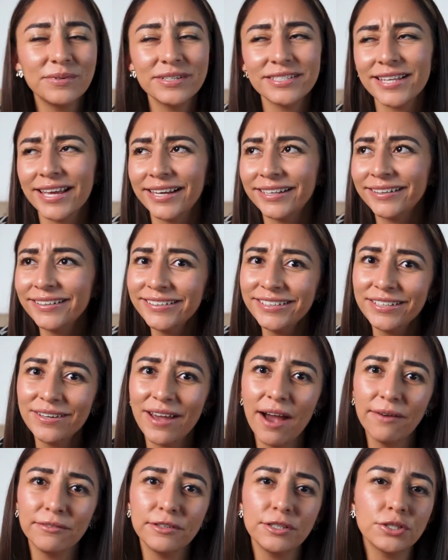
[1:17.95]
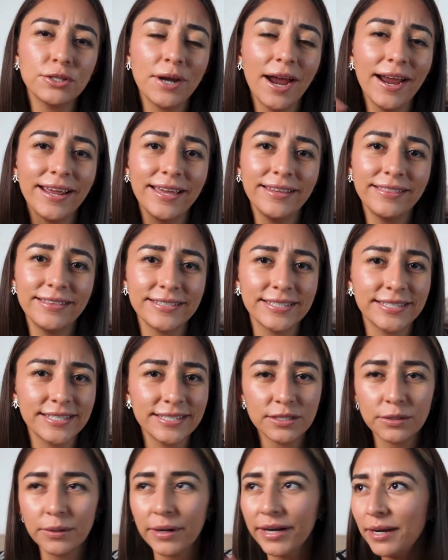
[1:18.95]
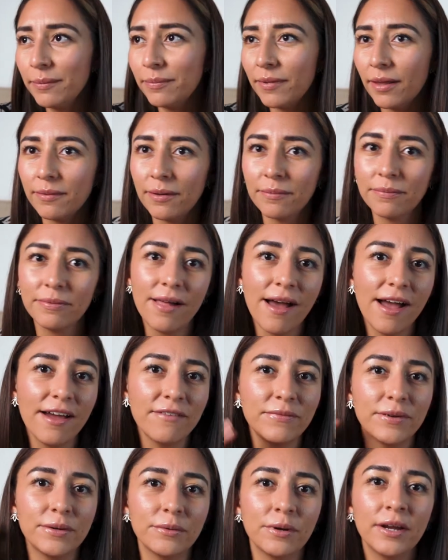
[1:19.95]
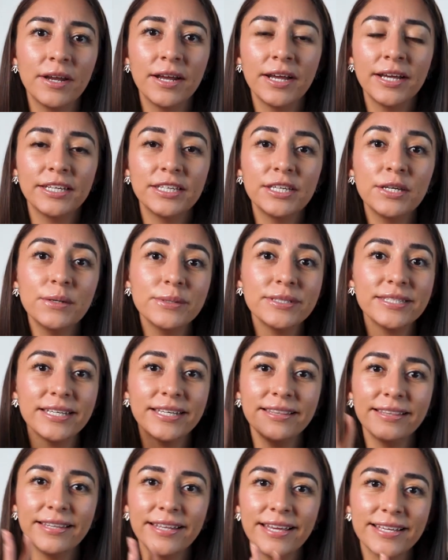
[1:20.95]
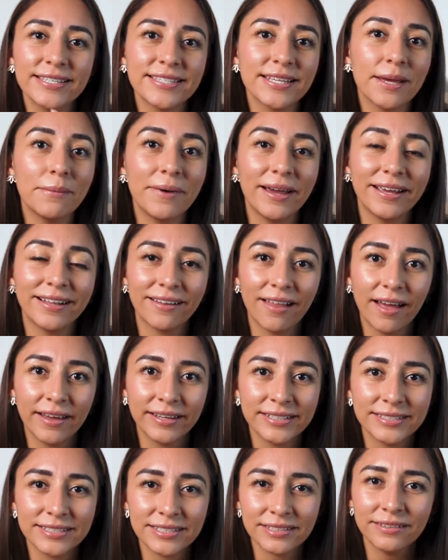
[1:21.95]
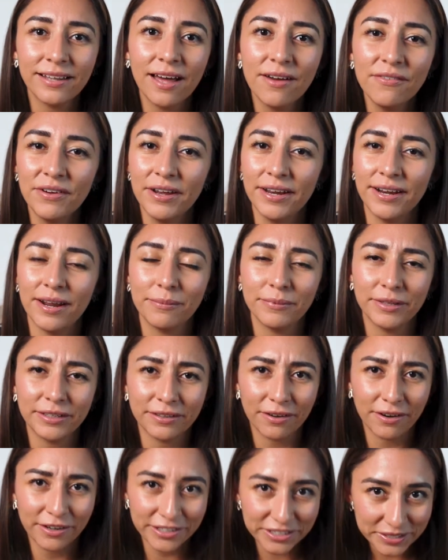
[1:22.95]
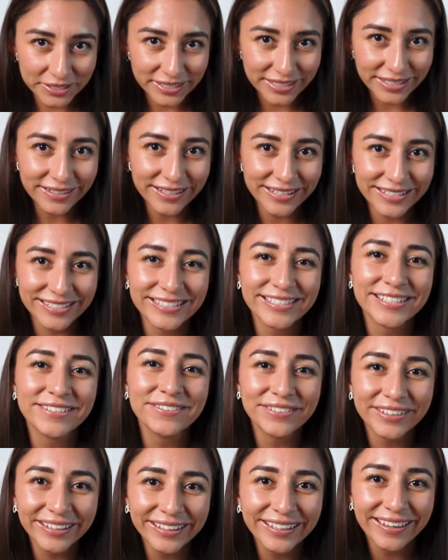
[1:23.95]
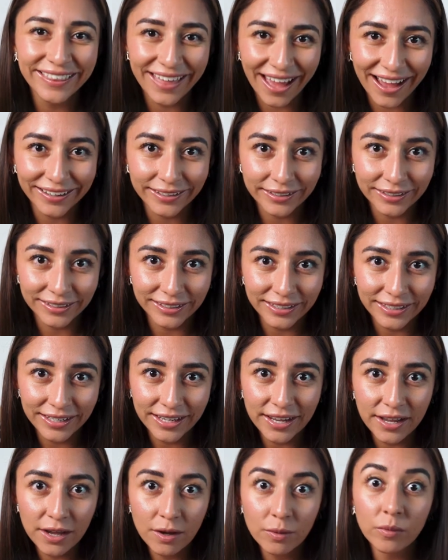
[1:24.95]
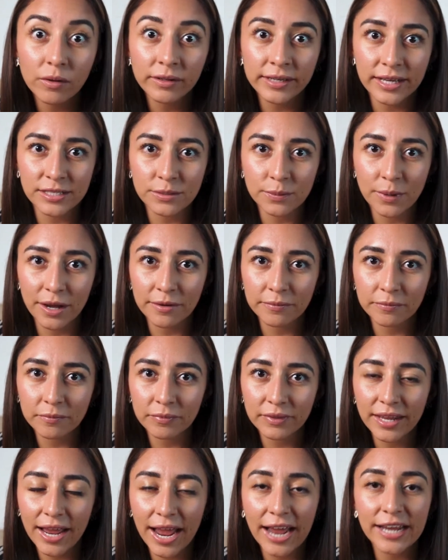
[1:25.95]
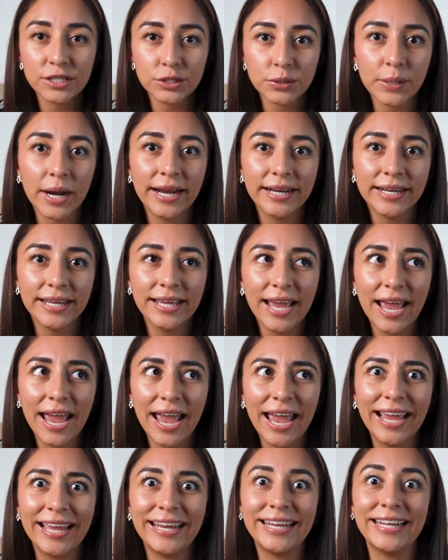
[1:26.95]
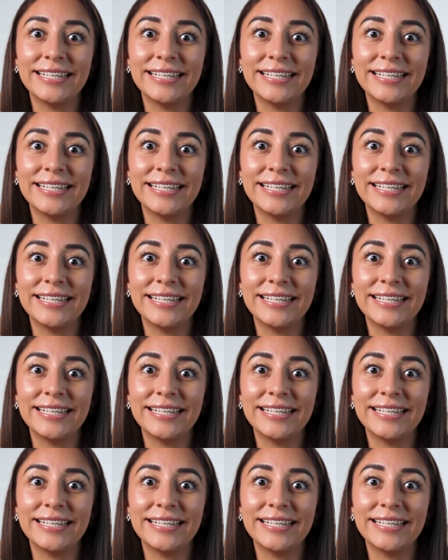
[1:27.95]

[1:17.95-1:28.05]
was like, look, you have to try it. This is great, blah, blah, blah. I've been using this. My clients love it. And I'm like, are you serious? Is it really that good? Well, guess what? I tried it and